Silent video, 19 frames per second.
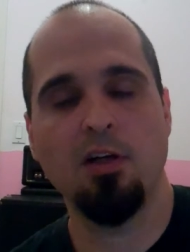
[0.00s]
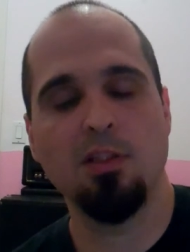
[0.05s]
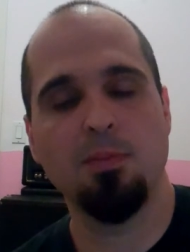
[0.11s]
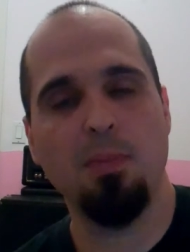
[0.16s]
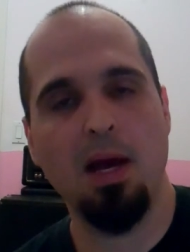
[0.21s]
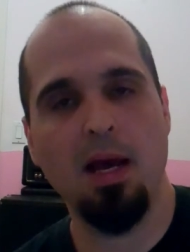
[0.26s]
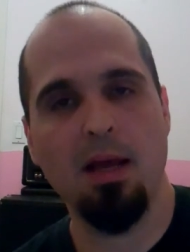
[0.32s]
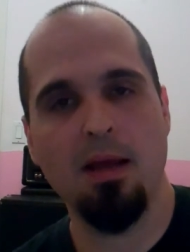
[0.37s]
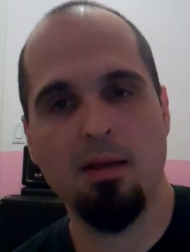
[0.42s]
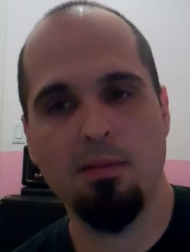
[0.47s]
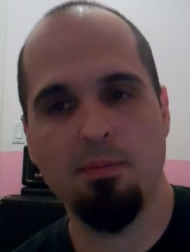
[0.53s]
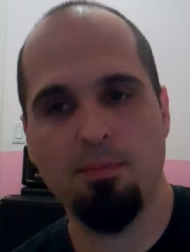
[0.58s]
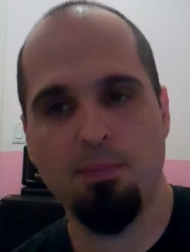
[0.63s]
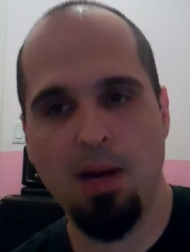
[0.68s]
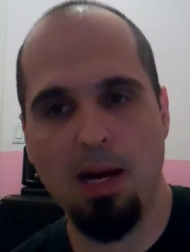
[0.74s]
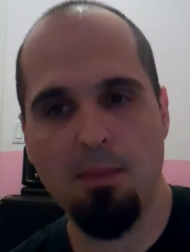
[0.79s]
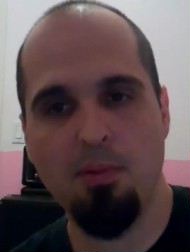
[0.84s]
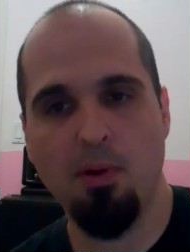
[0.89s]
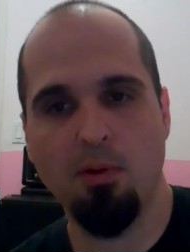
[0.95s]
as
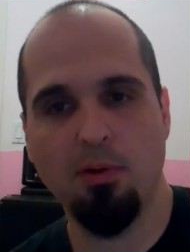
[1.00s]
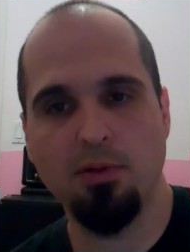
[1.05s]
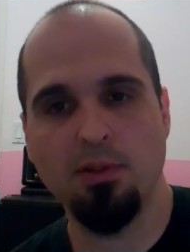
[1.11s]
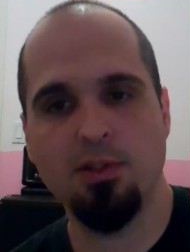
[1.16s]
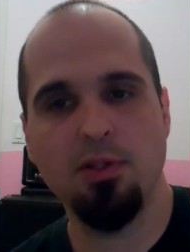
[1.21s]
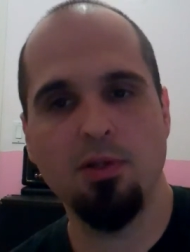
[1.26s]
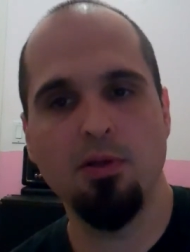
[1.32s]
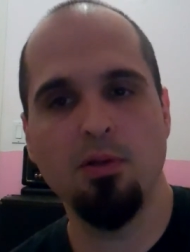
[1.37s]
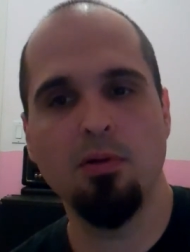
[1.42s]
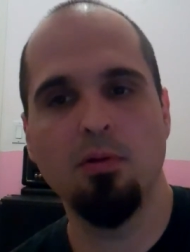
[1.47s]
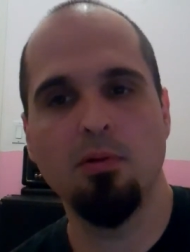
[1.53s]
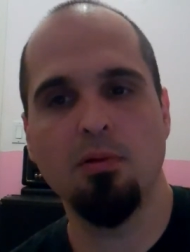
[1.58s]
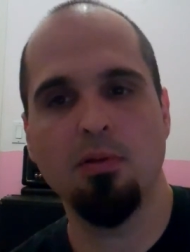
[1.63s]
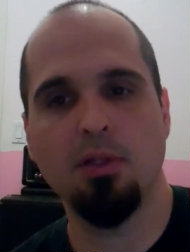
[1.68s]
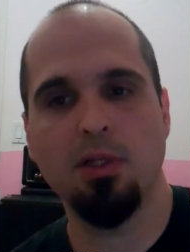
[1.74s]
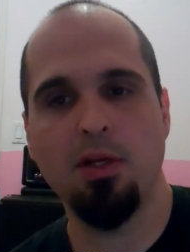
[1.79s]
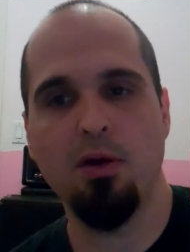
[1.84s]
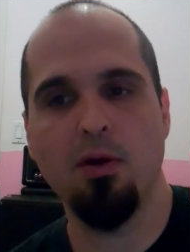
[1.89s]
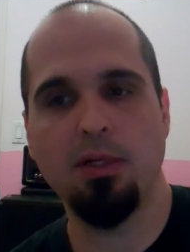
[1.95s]
Bipolar II,
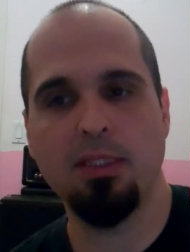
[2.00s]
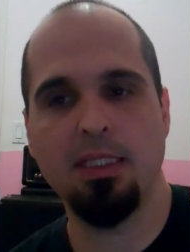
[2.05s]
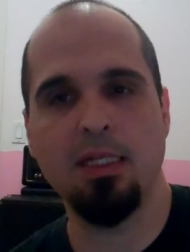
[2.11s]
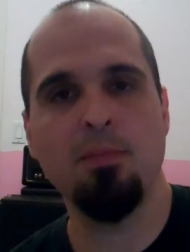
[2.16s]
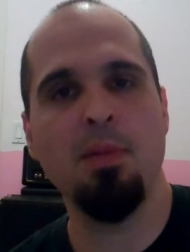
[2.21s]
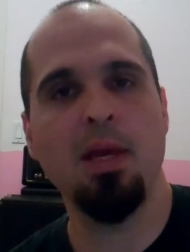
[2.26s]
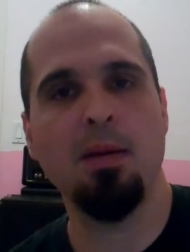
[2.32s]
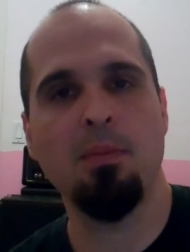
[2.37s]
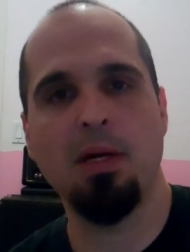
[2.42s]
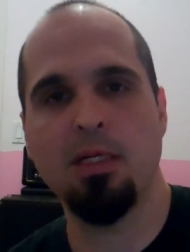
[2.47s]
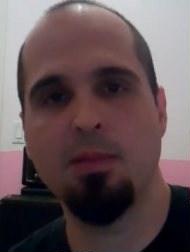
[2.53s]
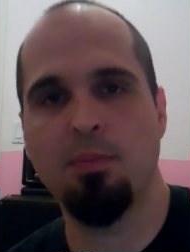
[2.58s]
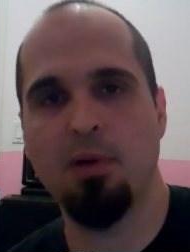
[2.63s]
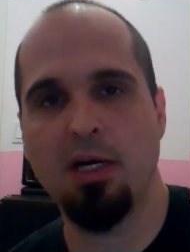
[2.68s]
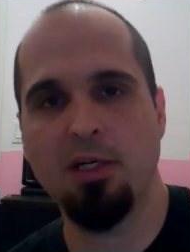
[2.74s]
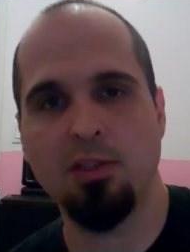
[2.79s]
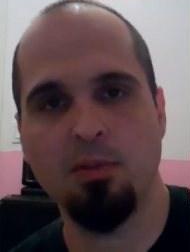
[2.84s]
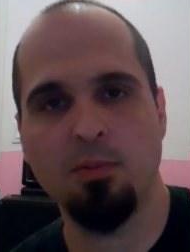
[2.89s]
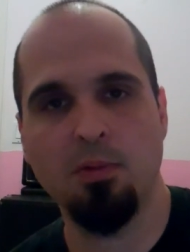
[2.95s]
you know, it did make my
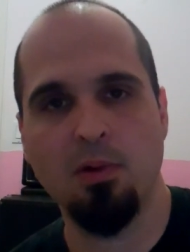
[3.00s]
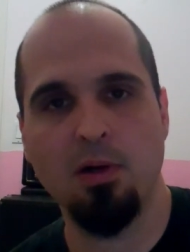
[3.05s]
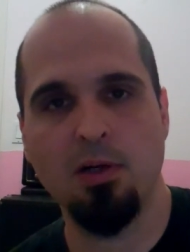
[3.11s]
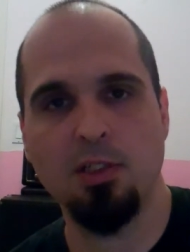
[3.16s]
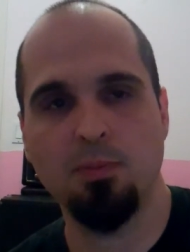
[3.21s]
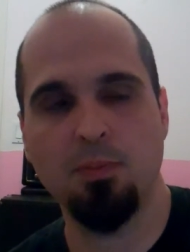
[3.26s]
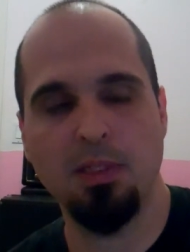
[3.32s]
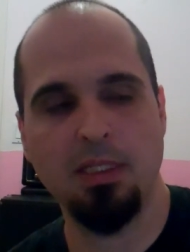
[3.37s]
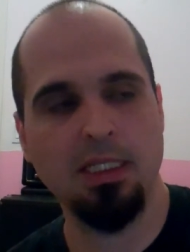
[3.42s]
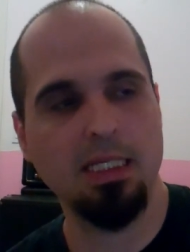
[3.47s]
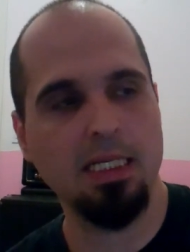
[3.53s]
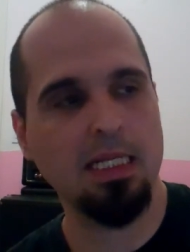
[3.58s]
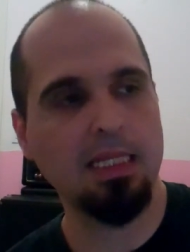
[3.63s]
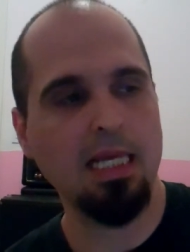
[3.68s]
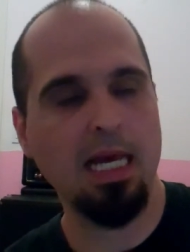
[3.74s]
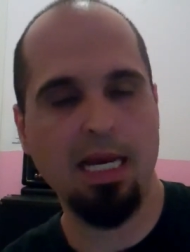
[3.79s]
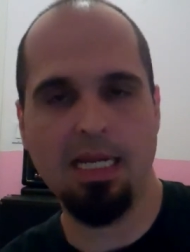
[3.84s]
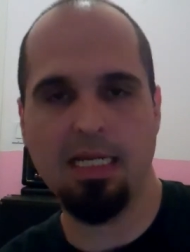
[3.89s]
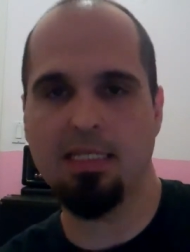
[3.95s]
depression worse, but to get
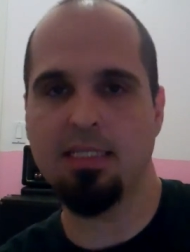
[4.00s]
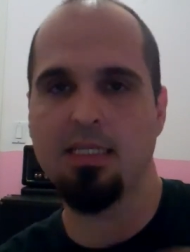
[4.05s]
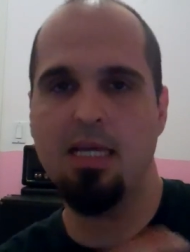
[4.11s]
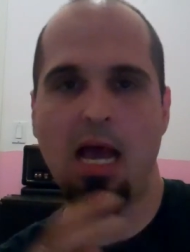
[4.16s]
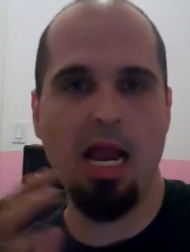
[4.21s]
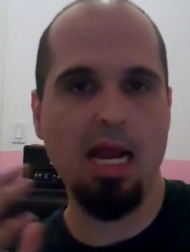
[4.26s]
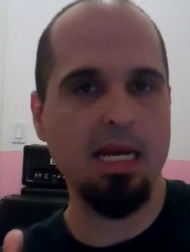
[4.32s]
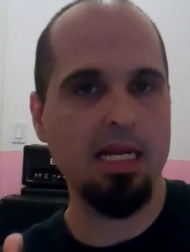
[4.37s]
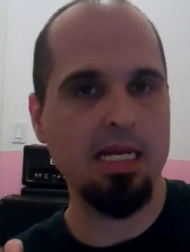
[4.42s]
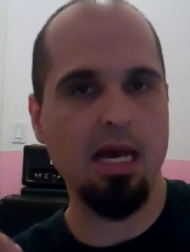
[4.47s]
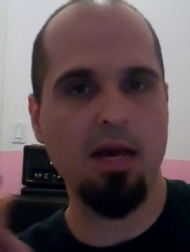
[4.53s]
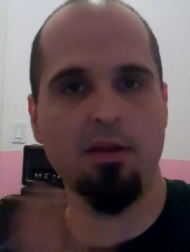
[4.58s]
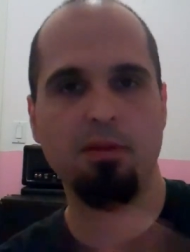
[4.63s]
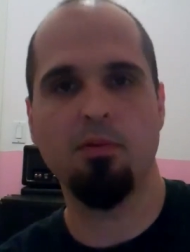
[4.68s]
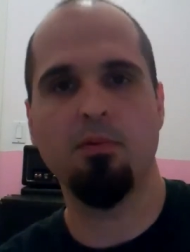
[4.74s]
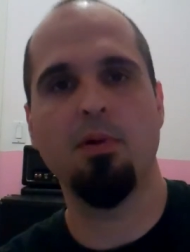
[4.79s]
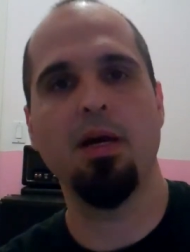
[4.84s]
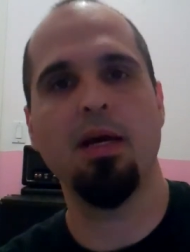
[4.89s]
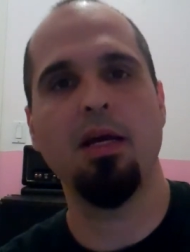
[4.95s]
that anxiety out of
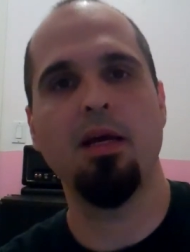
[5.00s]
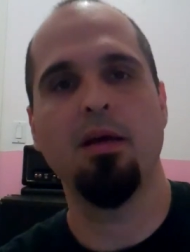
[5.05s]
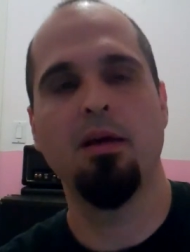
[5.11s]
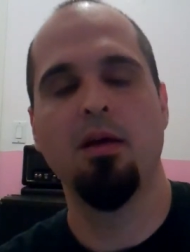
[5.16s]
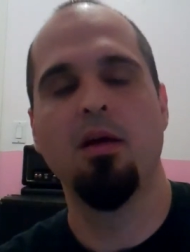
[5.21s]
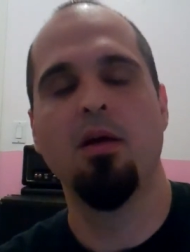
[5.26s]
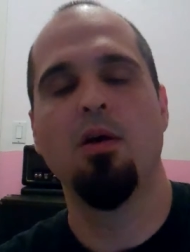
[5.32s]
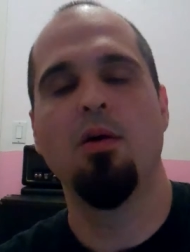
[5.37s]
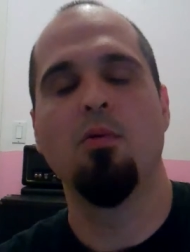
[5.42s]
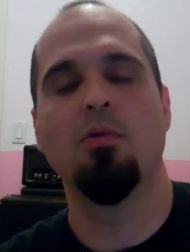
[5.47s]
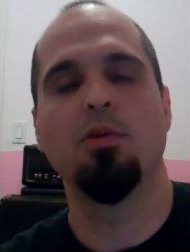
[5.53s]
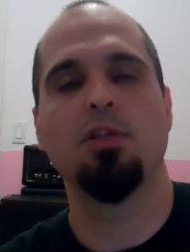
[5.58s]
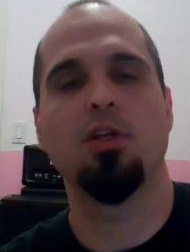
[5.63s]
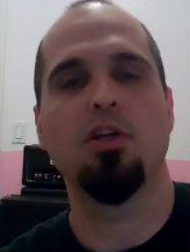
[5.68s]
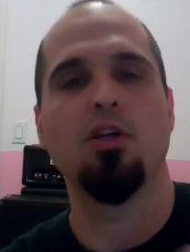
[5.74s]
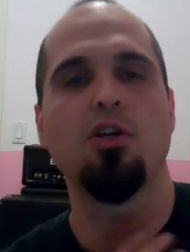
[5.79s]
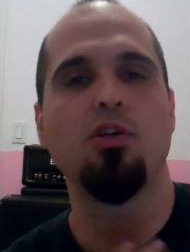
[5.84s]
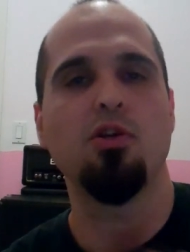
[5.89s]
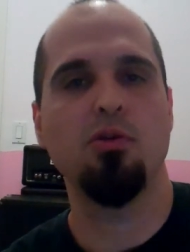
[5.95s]
the way was a
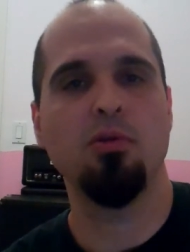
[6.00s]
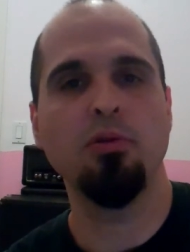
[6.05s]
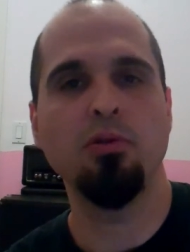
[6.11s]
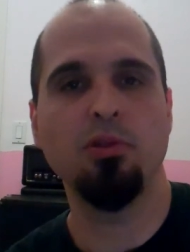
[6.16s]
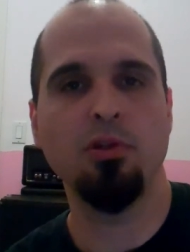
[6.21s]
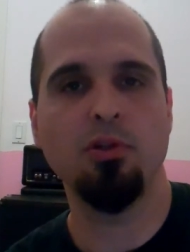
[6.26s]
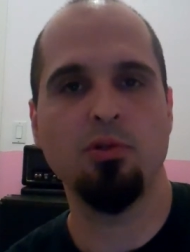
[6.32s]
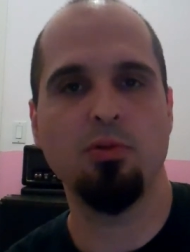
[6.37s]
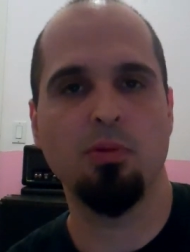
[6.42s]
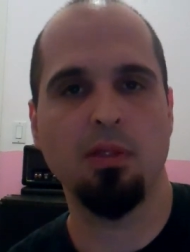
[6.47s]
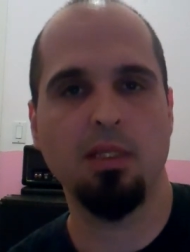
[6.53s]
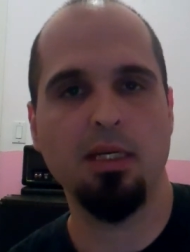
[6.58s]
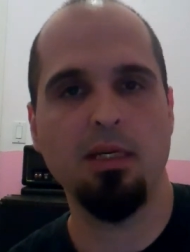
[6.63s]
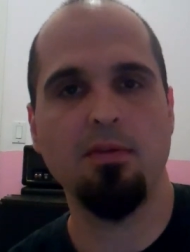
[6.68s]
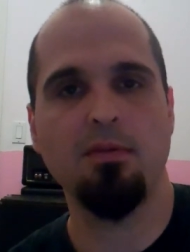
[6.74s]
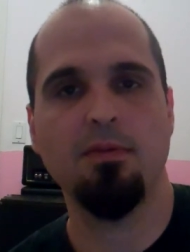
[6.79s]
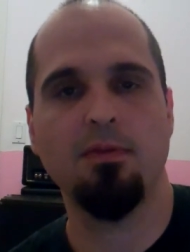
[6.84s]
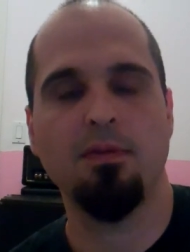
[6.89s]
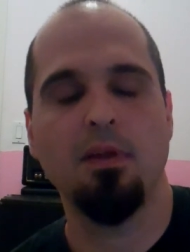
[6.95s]
huge
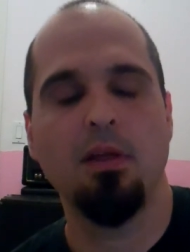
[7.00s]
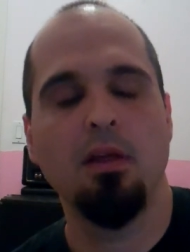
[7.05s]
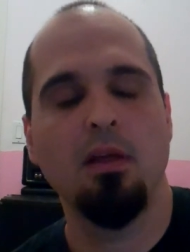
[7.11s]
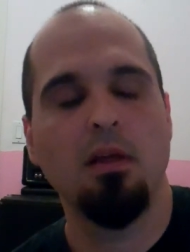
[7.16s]
relief.